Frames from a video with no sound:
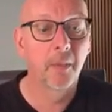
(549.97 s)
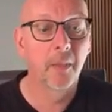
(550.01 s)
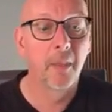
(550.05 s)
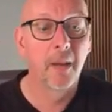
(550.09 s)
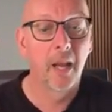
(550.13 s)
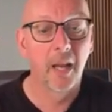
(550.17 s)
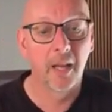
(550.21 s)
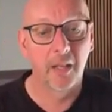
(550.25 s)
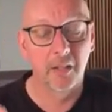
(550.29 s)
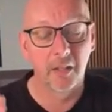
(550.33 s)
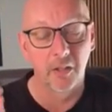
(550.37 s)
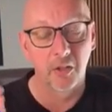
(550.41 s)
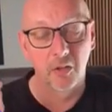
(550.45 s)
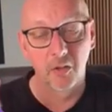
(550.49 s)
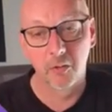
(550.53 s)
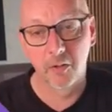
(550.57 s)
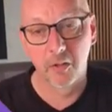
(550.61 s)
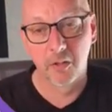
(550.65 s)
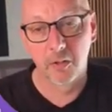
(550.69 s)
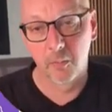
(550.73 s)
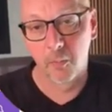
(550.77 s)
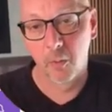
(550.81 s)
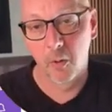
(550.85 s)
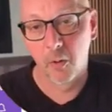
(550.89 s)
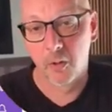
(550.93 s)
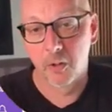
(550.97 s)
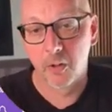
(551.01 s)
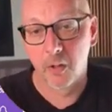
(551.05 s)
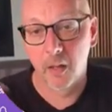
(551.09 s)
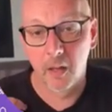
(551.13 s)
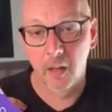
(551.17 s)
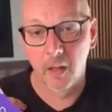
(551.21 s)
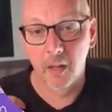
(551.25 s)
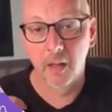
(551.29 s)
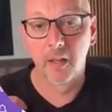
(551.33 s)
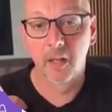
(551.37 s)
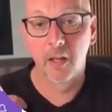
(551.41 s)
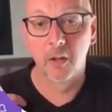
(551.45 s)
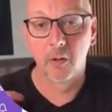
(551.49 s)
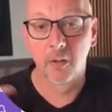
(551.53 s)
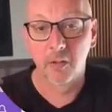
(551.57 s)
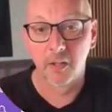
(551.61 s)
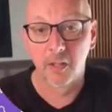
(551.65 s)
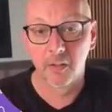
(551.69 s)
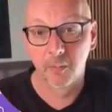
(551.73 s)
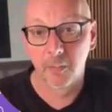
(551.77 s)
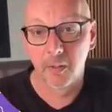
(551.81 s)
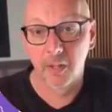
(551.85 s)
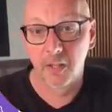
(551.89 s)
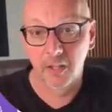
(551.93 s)
access to this board, they could
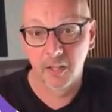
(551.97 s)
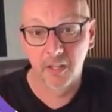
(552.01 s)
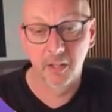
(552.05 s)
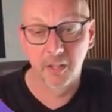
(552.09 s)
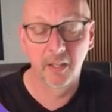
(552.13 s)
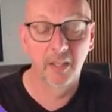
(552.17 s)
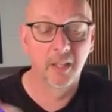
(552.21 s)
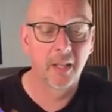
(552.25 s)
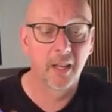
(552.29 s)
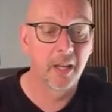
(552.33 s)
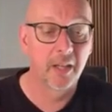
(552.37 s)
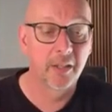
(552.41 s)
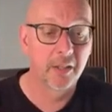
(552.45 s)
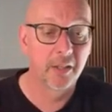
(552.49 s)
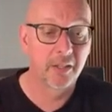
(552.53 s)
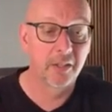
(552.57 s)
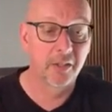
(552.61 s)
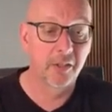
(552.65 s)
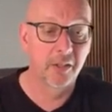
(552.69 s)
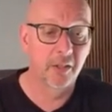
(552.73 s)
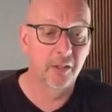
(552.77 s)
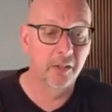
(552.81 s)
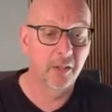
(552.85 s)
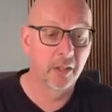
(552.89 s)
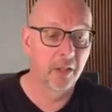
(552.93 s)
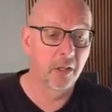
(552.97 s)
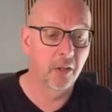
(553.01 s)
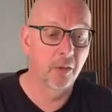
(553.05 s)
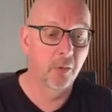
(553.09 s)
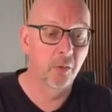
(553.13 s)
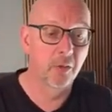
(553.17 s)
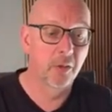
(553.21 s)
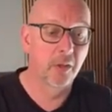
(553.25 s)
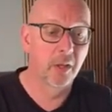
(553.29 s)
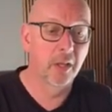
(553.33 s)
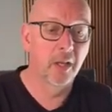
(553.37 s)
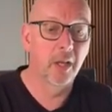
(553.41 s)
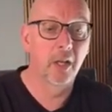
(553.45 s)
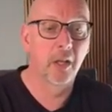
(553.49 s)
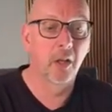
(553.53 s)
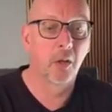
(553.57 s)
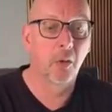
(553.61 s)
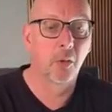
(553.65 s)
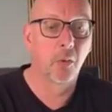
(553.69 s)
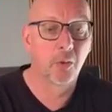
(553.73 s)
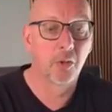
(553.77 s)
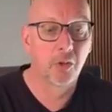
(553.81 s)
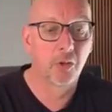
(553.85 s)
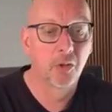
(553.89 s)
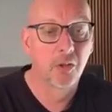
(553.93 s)
immediately access this ticket with a link,
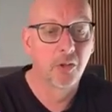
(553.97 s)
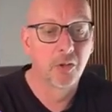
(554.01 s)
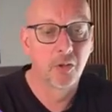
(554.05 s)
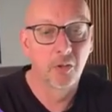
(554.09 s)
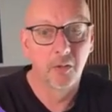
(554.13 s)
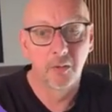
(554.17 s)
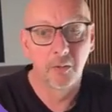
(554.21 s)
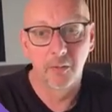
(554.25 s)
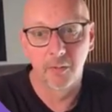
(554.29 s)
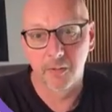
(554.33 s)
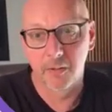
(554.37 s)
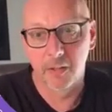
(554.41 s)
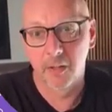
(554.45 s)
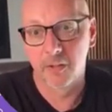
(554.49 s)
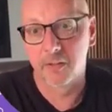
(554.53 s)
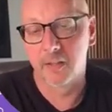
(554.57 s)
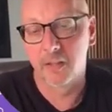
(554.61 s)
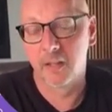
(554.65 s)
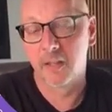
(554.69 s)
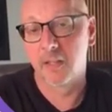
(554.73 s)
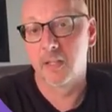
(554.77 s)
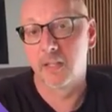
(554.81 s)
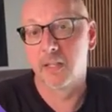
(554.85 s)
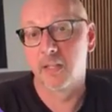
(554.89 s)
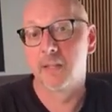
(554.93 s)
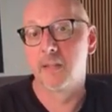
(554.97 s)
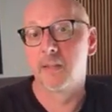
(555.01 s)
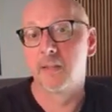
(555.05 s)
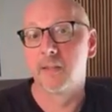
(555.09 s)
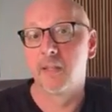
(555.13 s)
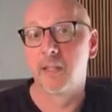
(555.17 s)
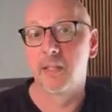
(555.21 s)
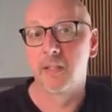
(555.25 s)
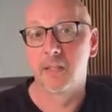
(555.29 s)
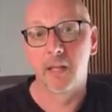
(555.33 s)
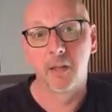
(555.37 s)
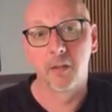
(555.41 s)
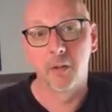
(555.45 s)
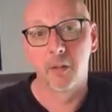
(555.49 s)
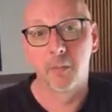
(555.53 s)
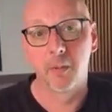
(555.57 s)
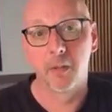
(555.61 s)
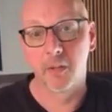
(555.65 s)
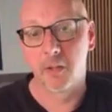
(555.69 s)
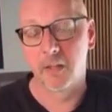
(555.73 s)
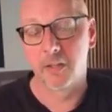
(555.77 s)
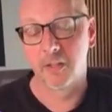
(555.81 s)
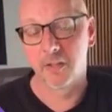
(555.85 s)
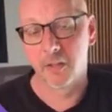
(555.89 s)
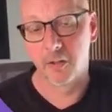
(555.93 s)
which is definitely
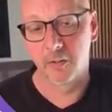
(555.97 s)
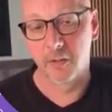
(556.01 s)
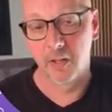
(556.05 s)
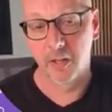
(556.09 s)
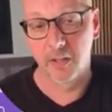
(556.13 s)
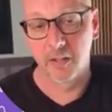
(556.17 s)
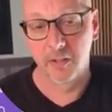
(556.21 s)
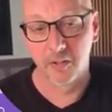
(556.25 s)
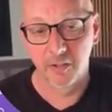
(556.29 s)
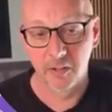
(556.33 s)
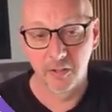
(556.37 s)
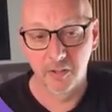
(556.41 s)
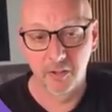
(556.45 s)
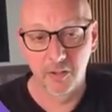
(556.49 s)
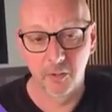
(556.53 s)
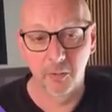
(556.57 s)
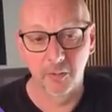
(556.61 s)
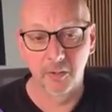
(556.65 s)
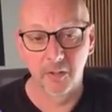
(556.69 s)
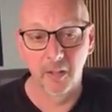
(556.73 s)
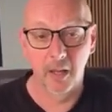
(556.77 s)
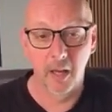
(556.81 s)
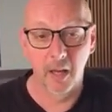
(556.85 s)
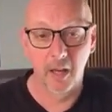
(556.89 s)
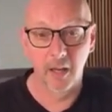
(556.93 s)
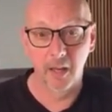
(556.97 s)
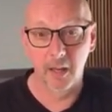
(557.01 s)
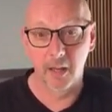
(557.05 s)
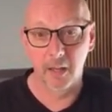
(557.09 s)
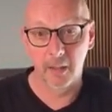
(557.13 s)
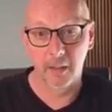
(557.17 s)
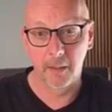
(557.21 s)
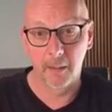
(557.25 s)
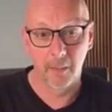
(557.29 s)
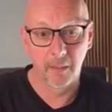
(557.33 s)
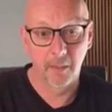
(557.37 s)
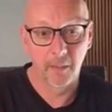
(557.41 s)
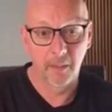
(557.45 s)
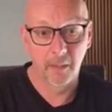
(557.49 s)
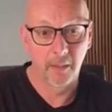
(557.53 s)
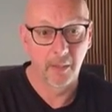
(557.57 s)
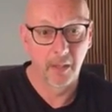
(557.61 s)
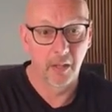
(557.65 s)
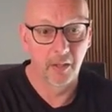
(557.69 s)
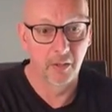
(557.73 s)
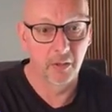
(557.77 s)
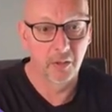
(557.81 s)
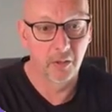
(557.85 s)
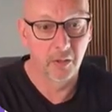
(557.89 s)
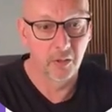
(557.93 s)
desirable in some ticket systems.
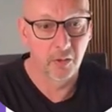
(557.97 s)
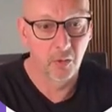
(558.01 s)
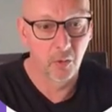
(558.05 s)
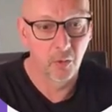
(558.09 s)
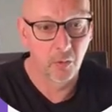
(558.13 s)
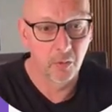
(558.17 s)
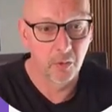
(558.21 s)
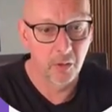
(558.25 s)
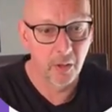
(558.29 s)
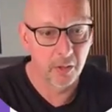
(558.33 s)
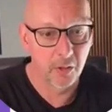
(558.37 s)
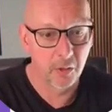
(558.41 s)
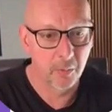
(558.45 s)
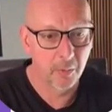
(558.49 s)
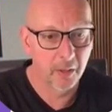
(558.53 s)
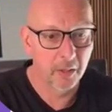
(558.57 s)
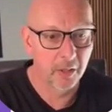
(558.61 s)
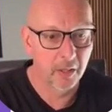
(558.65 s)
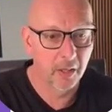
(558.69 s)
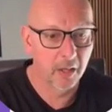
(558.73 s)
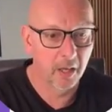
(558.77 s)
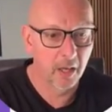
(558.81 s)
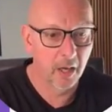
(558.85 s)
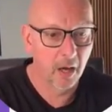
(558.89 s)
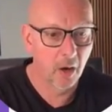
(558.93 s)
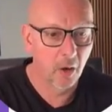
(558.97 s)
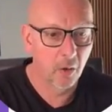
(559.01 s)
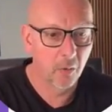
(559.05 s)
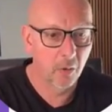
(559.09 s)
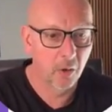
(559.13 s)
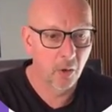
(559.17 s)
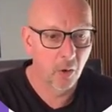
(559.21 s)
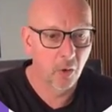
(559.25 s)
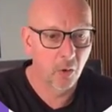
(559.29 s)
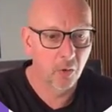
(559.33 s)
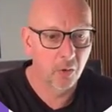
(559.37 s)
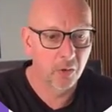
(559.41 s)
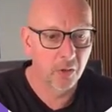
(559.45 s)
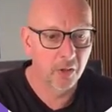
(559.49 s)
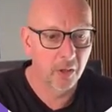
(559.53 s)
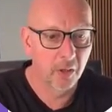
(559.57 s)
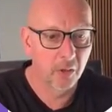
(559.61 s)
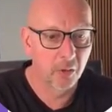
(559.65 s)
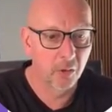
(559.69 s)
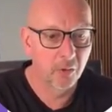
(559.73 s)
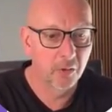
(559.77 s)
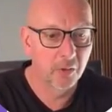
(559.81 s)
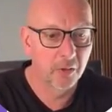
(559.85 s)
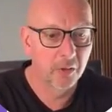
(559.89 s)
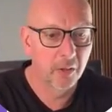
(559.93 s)
Yes, so that's basically how the whole
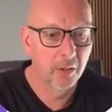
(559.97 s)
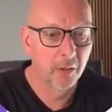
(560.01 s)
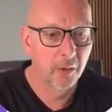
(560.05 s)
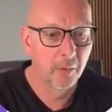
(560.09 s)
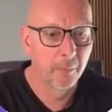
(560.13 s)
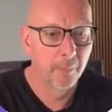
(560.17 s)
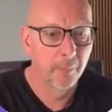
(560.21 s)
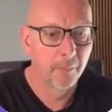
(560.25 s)
thing looks here.